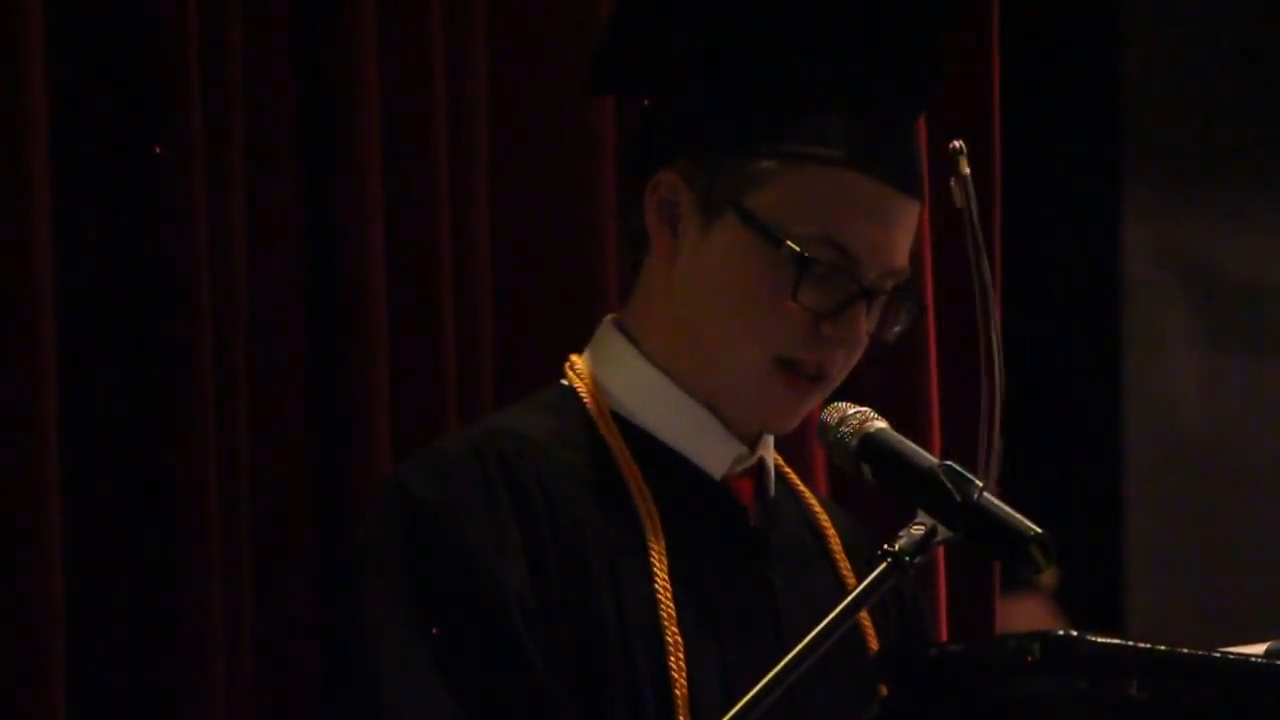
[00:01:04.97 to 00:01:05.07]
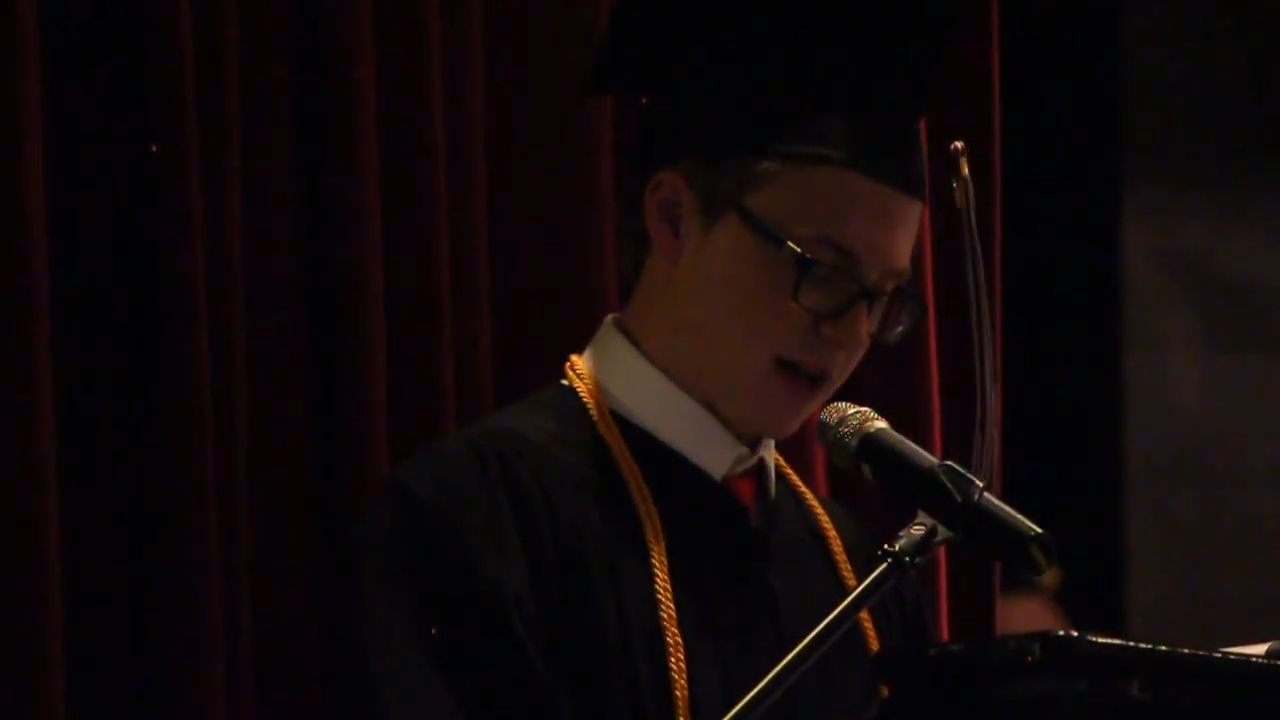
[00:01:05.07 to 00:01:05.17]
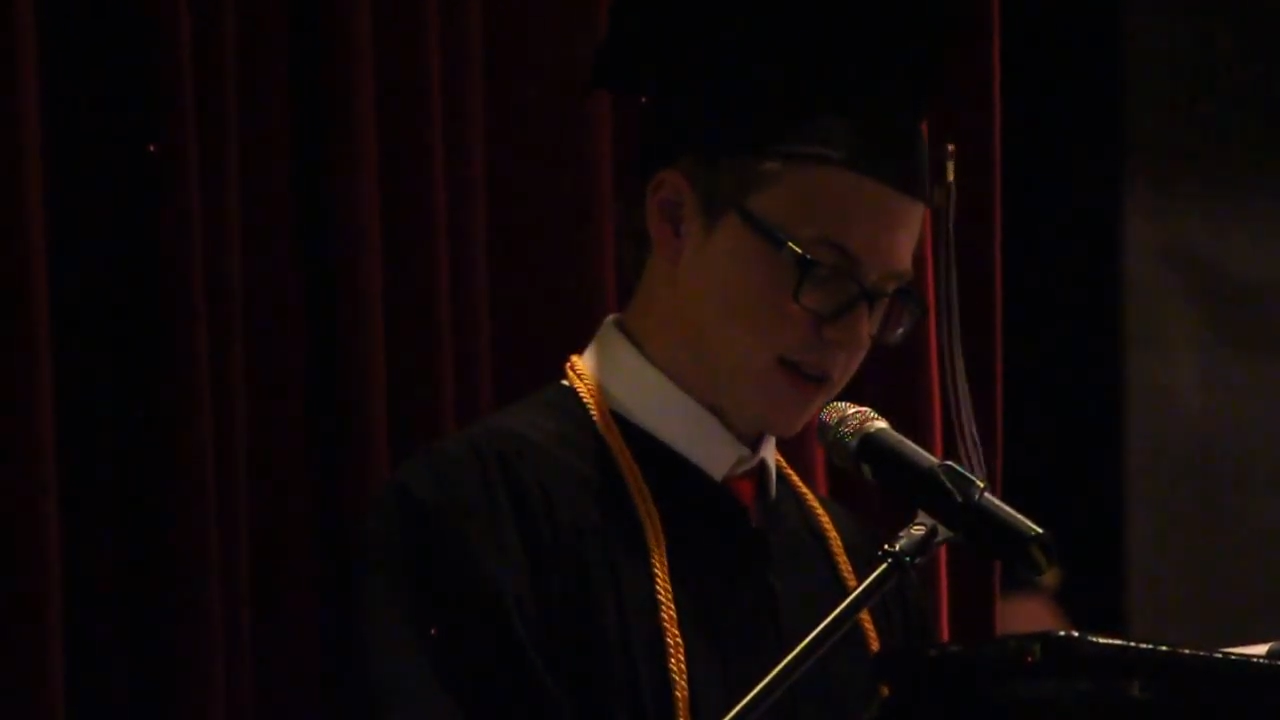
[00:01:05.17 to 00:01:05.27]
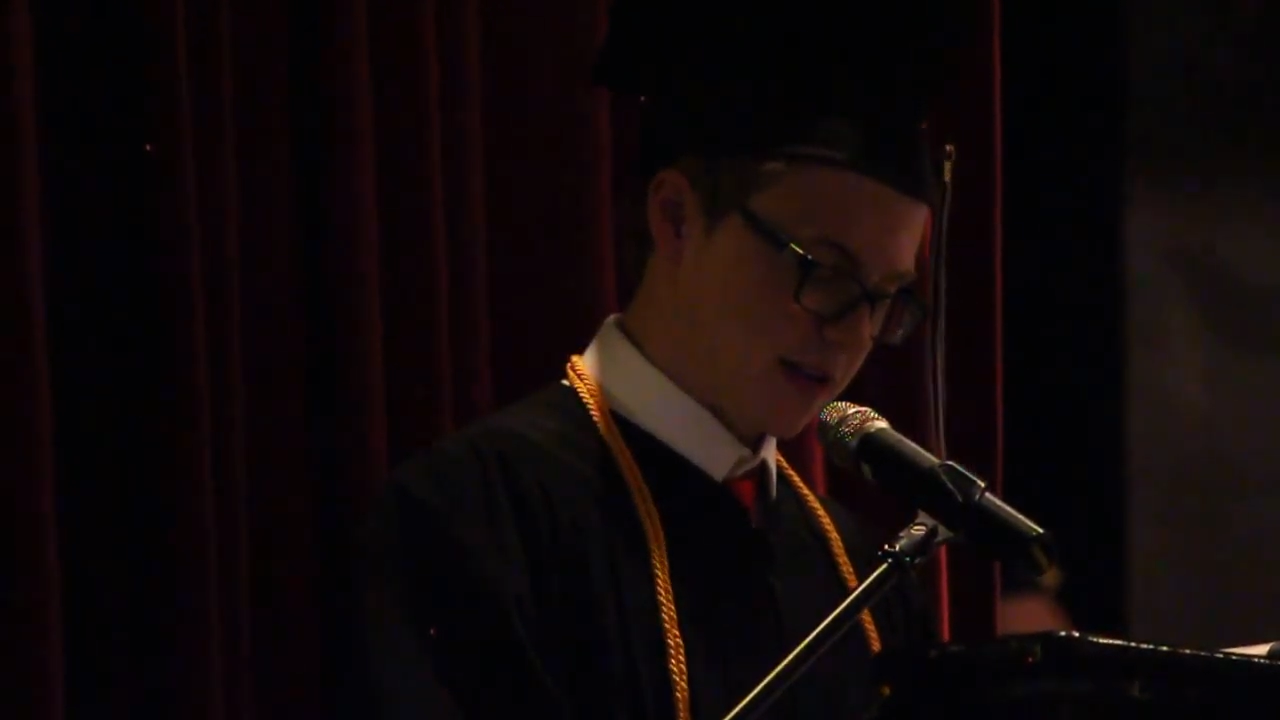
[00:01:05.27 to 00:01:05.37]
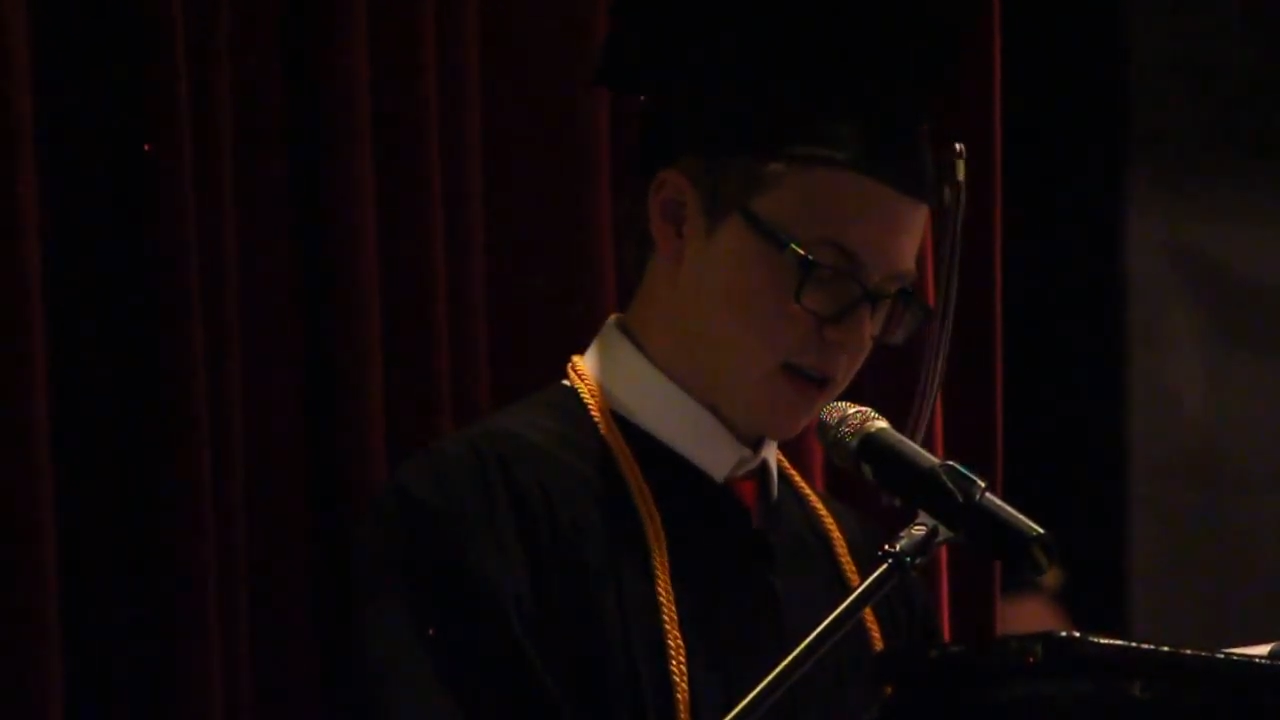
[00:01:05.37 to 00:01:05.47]

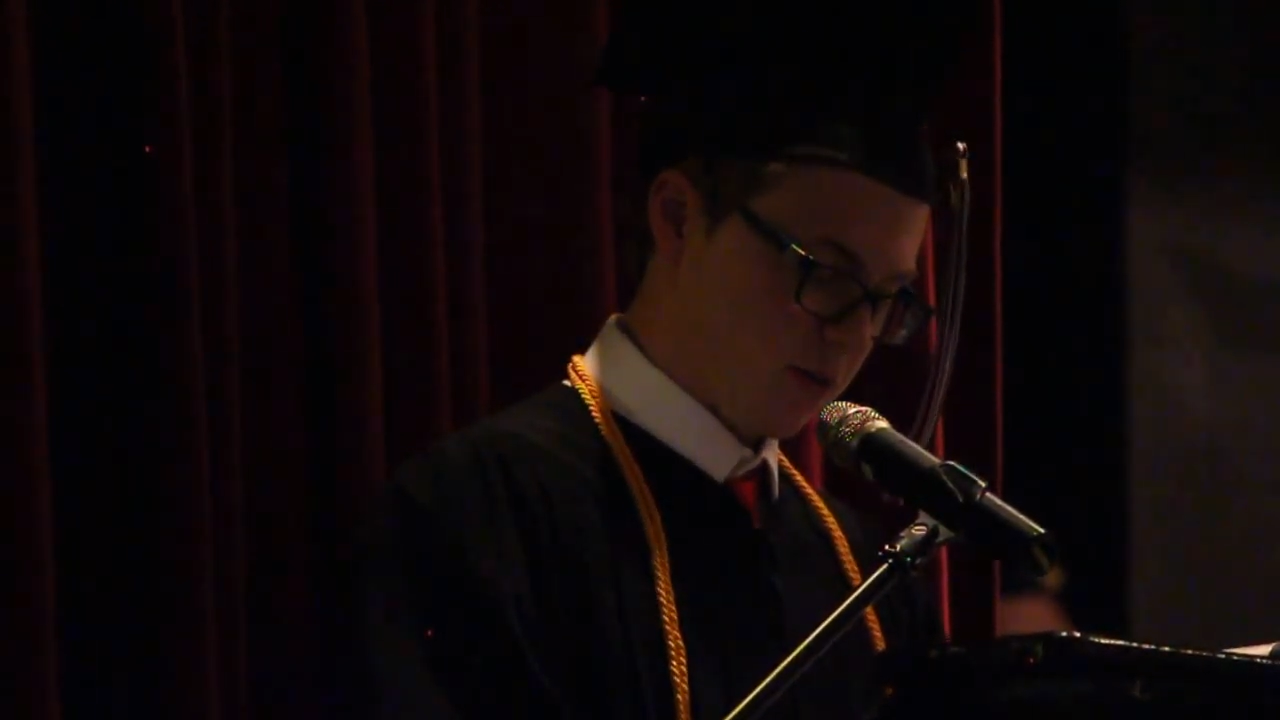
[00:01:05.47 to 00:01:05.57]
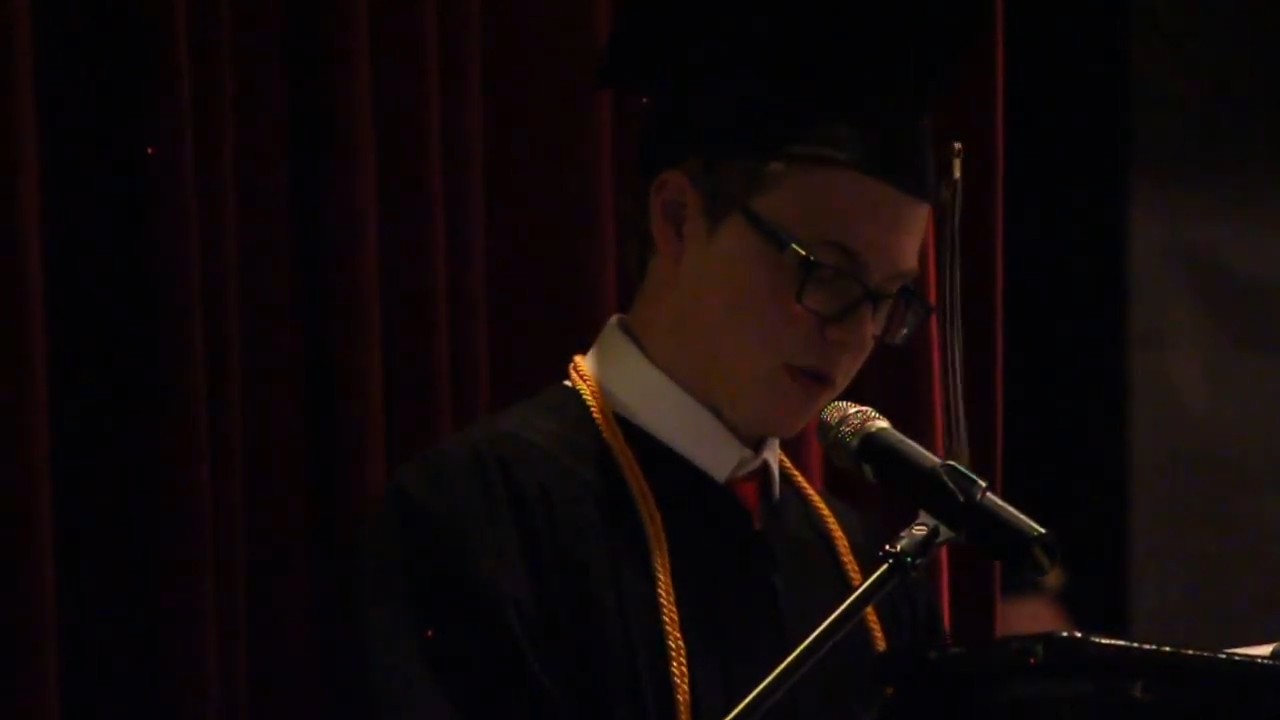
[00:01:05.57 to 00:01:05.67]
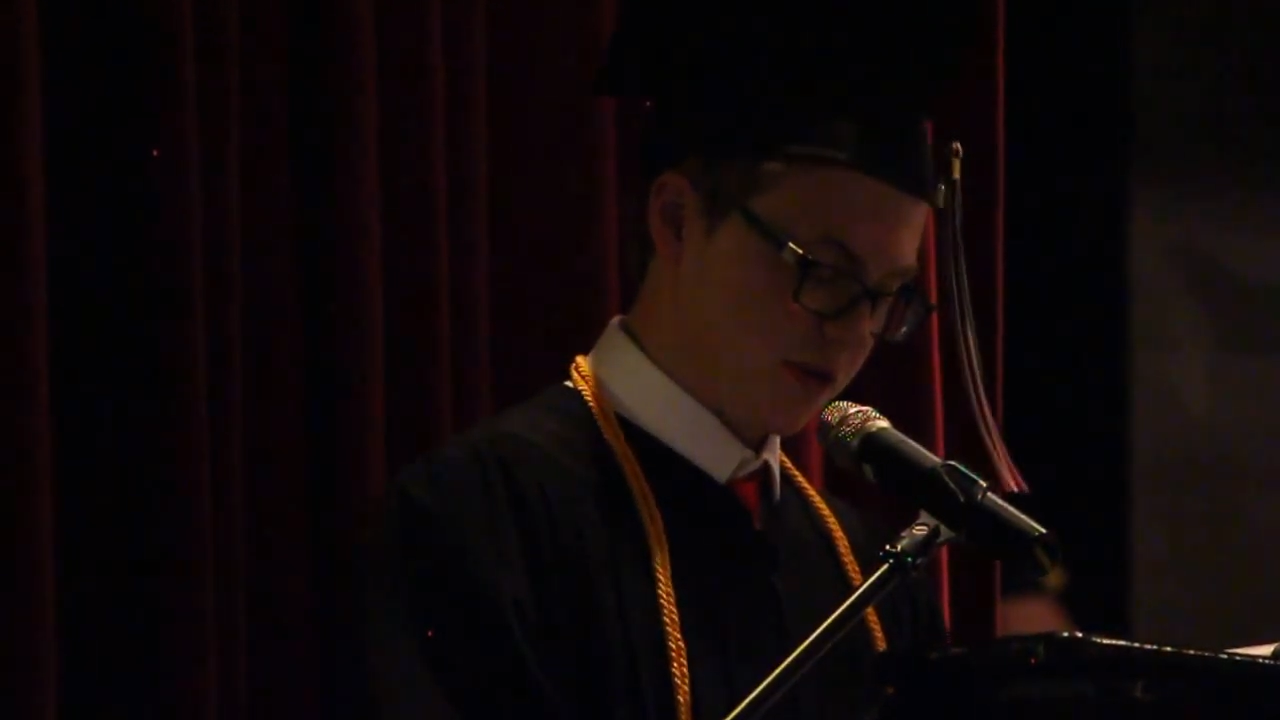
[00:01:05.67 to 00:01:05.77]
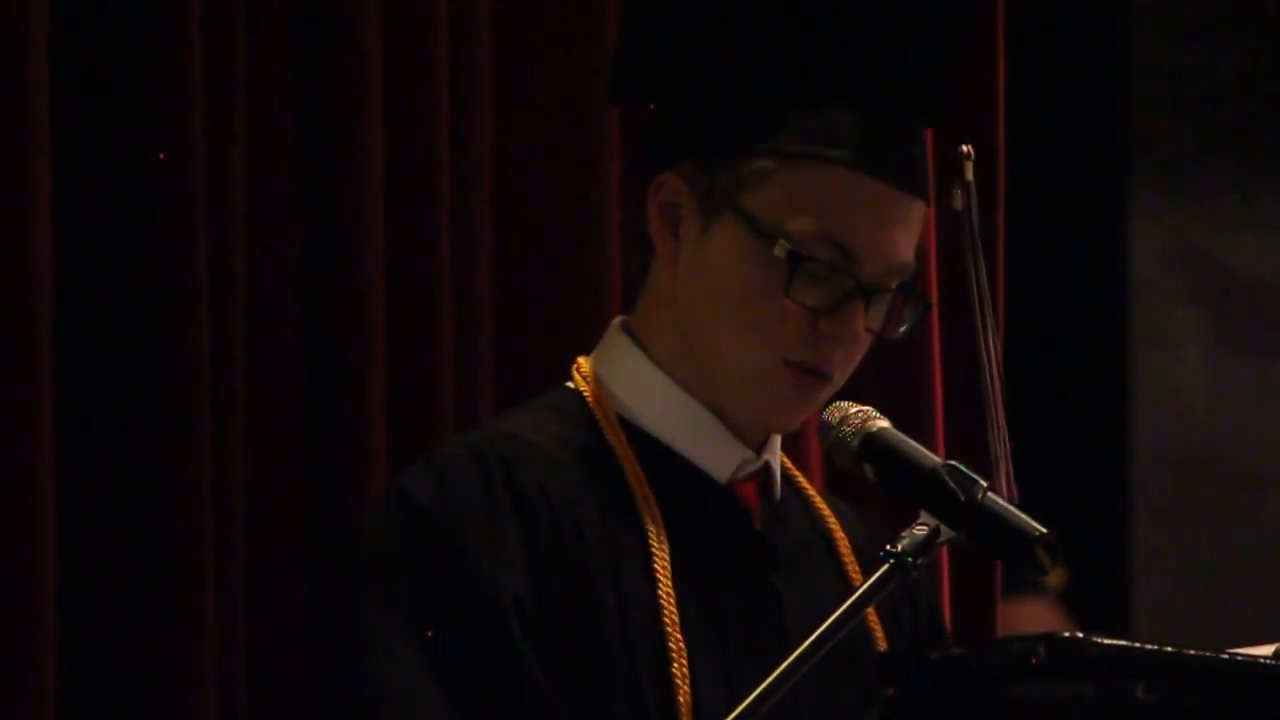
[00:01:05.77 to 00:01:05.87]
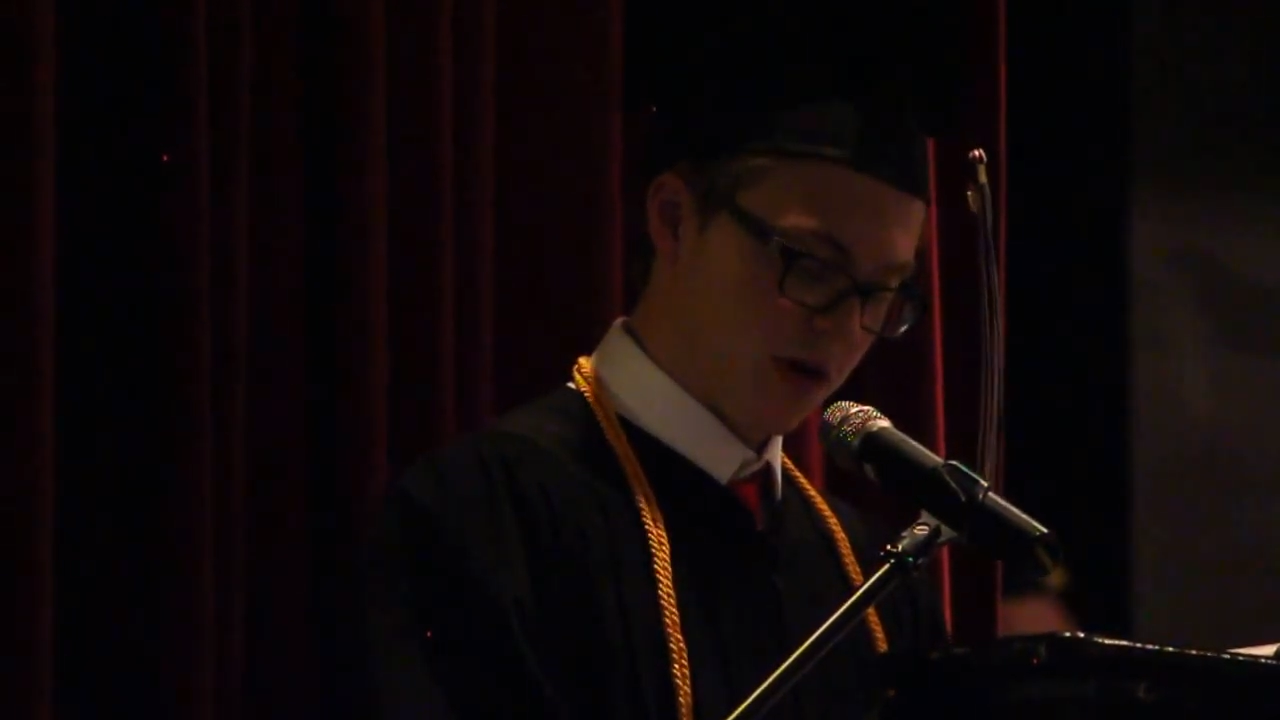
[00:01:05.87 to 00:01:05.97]
class with